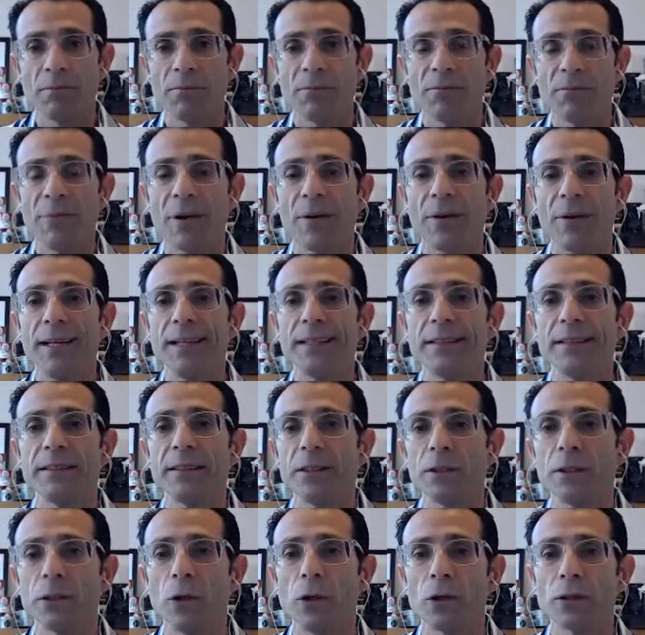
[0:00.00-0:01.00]
Very easy.
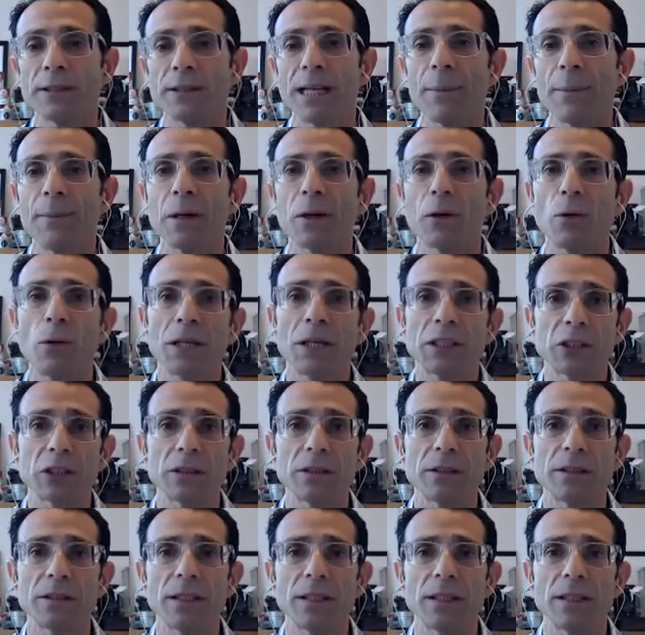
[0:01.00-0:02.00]
You go and type your
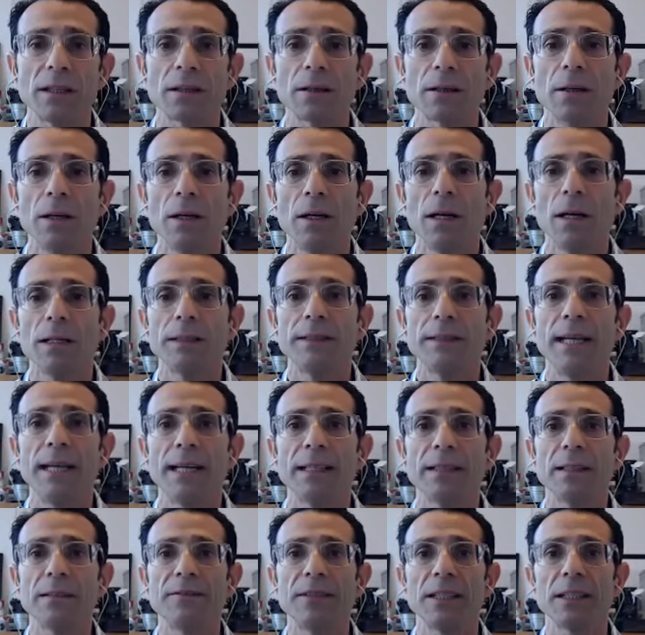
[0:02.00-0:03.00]
questions there. At the
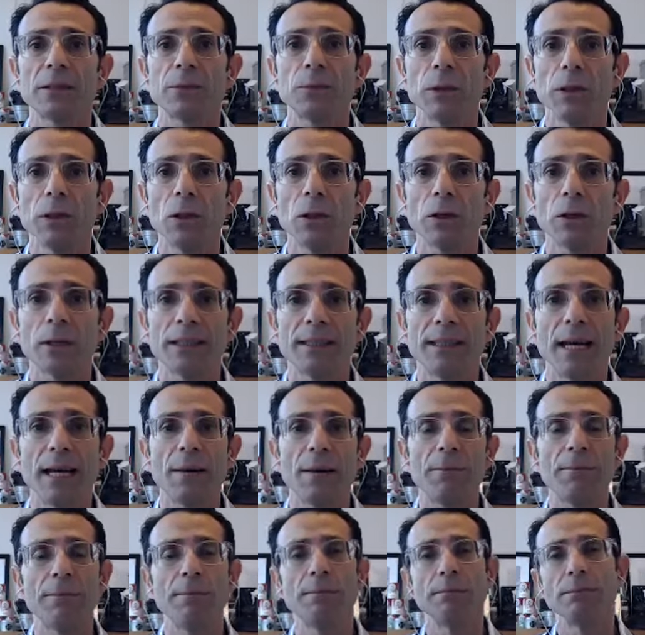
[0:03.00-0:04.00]
end of it, we'll look at
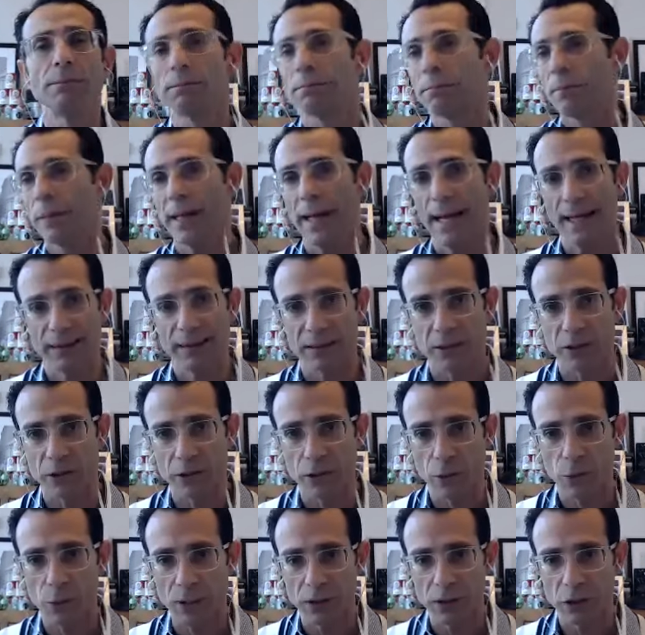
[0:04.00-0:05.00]
them and answer
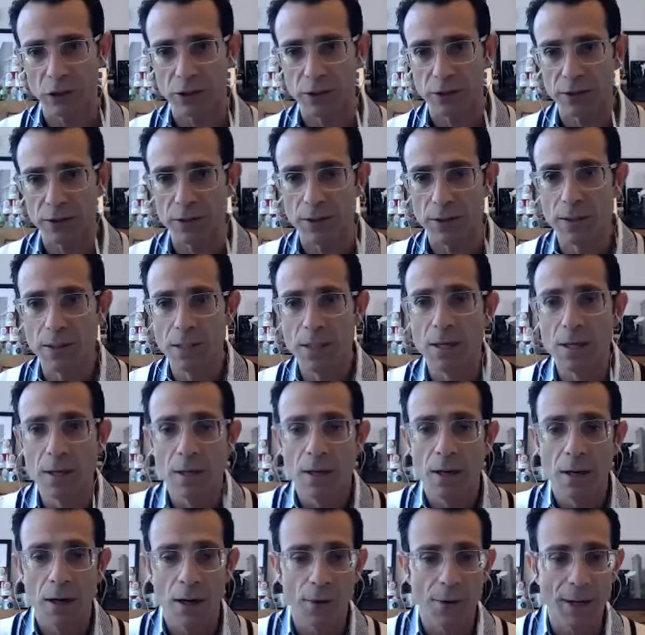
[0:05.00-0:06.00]
the questions.
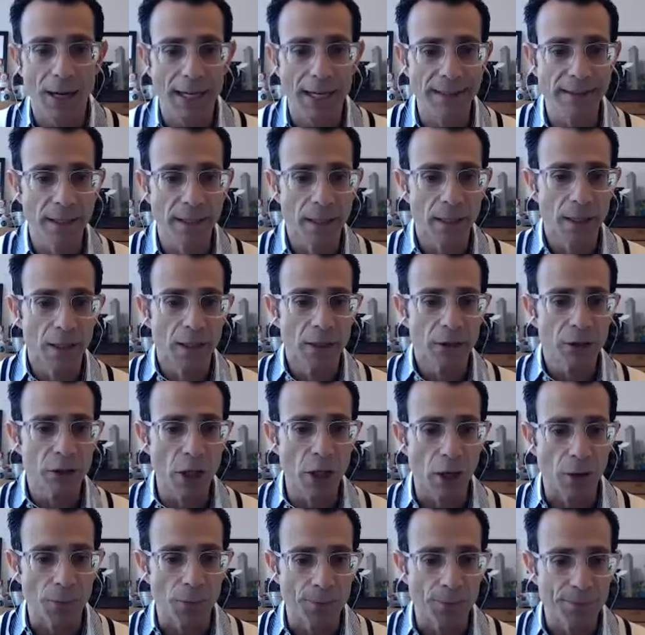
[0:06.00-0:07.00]
All right.
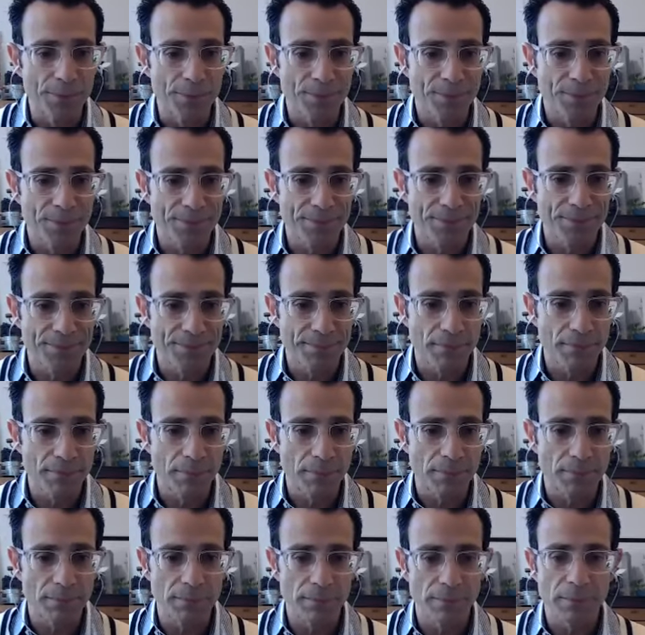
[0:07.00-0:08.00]
So,
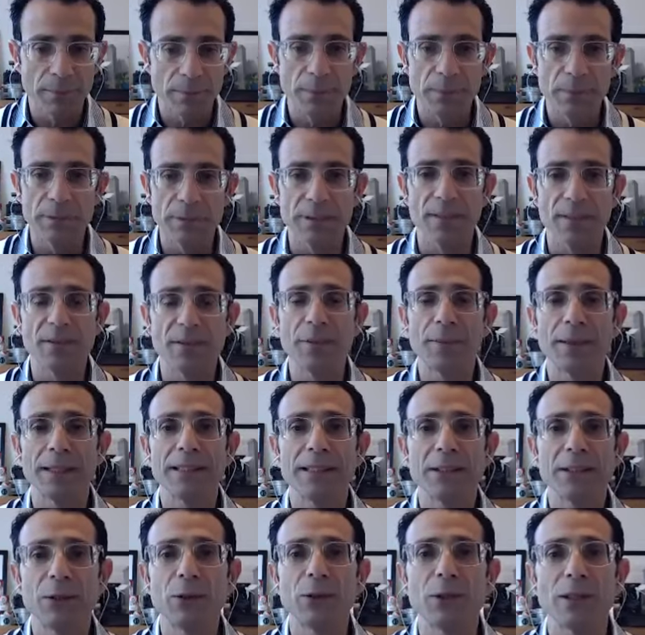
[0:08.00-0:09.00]
how's
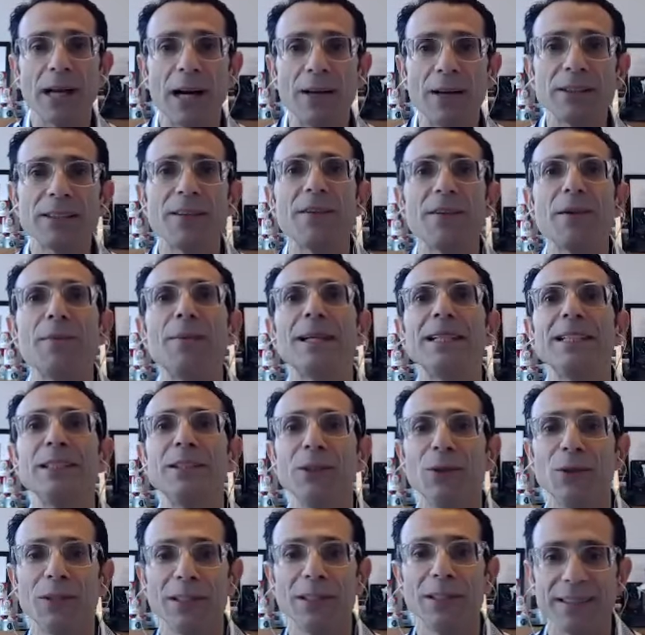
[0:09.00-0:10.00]
everybody doing? How's everybody
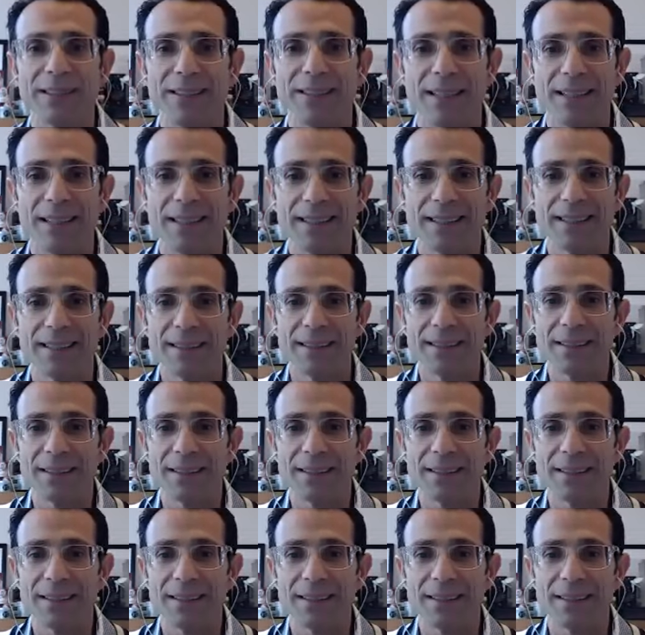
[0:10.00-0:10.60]
doing today?